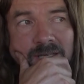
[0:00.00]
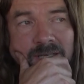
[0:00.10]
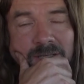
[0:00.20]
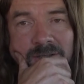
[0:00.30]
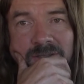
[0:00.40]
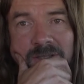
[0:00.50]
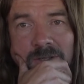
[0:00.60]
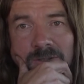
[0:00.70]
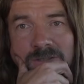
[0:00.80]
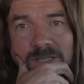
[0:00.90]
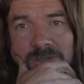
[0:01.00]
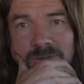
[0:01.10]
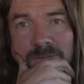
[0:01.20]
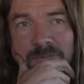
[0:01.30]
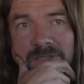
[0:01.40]
I got the call to
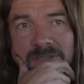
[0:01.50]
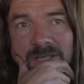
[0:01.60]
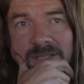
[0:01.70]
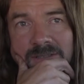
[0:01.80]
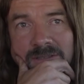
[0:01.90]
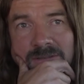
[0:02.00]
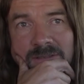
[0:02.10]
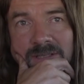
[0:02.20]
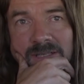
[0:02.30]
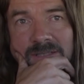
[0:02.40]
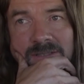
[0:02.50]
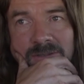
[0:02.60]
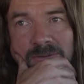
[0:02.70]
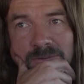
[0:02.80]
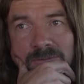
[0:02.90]
go up and
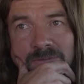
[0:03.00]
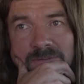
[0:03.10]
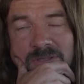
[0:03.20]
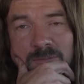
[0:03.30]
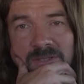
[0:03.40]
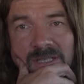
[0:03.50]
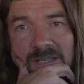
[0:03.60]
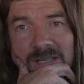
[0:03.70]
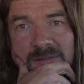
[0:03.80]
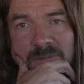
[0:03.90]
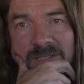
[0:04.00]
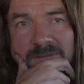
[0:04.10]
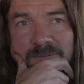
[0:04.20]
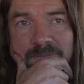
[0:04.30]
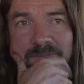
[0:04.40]
do some of the climbing.